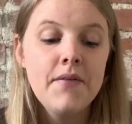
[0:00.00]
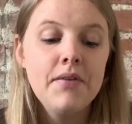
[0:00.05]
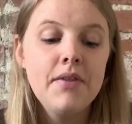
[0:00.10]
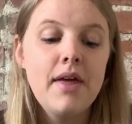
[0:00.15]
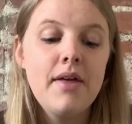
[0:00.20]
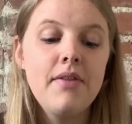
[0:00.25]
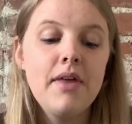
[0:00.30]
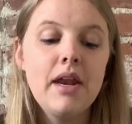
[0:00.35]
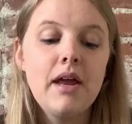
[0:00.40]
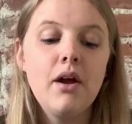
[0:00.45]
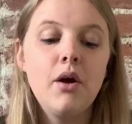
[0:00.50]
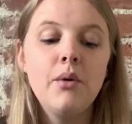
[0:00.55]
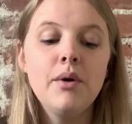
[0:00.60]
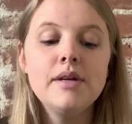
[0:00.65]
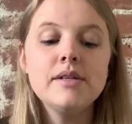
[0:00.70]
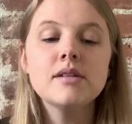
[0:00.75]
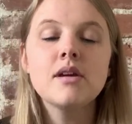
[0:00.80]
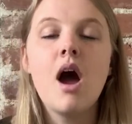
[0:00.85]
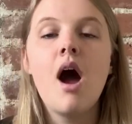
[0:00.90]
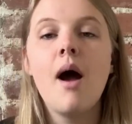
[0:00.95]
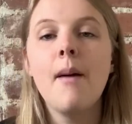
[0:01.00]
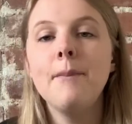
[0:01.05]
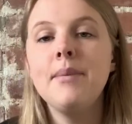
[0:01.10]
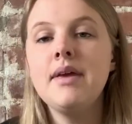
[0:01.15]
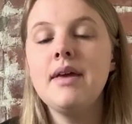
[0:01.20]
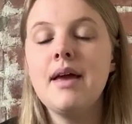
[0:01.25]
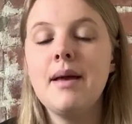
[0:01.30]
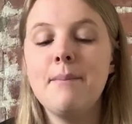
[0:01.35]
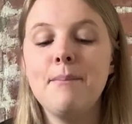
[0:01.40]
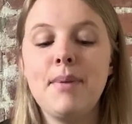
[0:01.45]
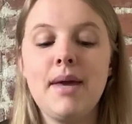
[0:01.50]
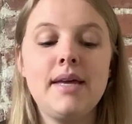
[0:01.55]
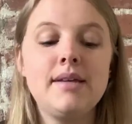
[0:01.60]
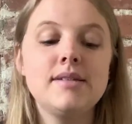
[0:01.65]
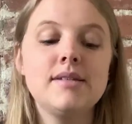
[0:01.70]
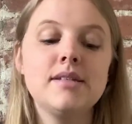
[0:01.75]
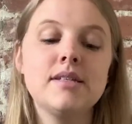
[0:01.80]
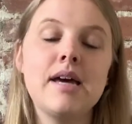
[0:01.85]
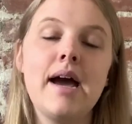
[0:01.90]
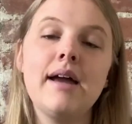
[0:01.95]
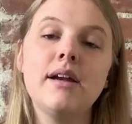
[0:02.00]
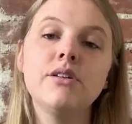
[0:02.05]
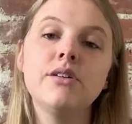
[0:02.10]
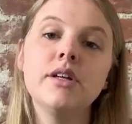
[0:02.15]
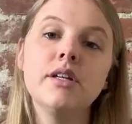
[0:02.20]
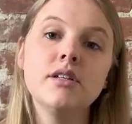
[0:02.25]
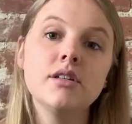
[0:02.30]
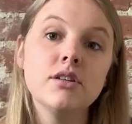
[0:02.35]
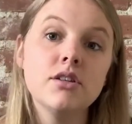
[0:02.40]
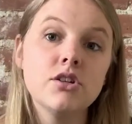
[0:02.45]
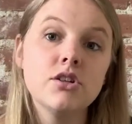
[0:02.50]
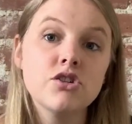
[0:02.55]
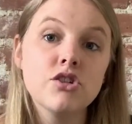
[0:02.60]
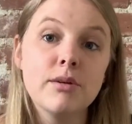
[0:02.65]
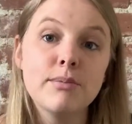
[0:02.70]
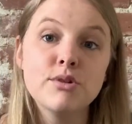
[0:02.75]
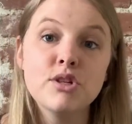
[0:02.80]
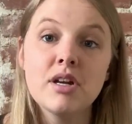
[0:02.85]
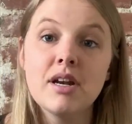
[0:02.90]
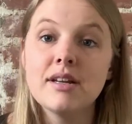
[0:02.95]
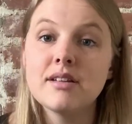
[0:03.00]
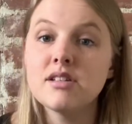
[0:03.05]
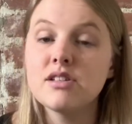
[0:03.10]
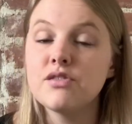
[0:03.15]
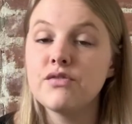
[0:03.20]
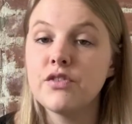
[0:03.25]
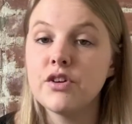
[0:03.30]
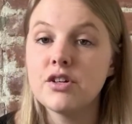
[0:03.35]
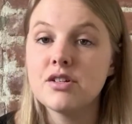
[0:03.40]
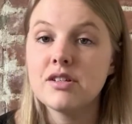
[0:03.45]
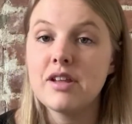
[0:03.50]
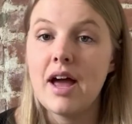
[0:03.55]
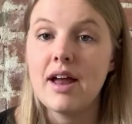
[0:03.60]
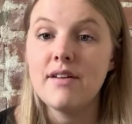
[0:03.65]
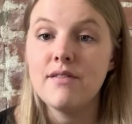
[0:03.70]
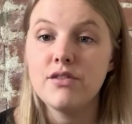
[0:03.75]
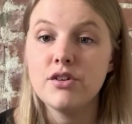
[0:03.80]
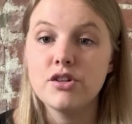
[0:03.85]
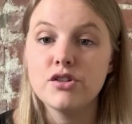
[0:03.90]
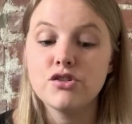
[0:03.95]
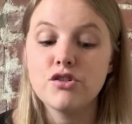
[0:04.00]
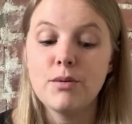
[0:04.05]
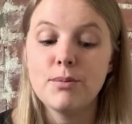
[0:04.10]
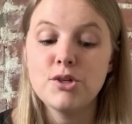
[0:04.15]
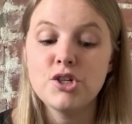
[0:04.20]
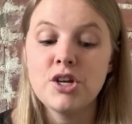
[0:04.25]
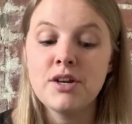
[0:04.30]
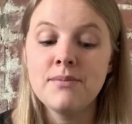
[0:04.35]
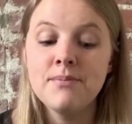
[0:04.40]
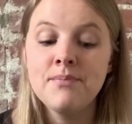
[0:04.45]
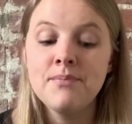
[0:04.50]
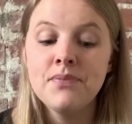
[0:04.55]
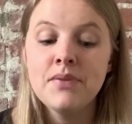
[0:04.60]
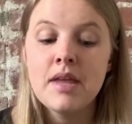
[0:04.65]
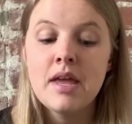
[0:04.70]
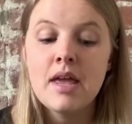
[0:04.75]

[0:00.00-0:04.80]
And then I always copy and paste the title into the description as the first line of the description.